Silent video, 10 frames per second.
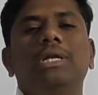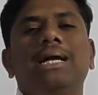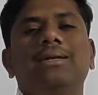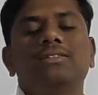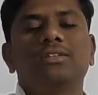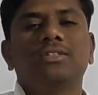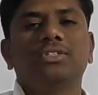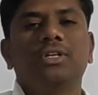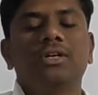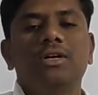data
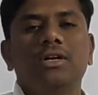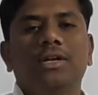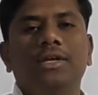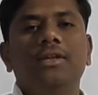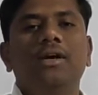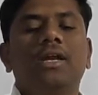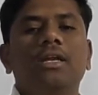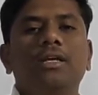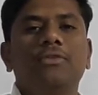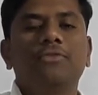structure in
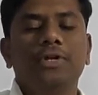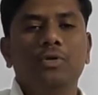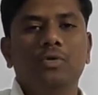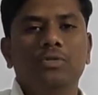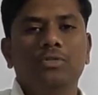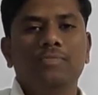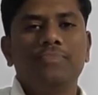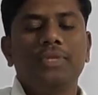earlier videos.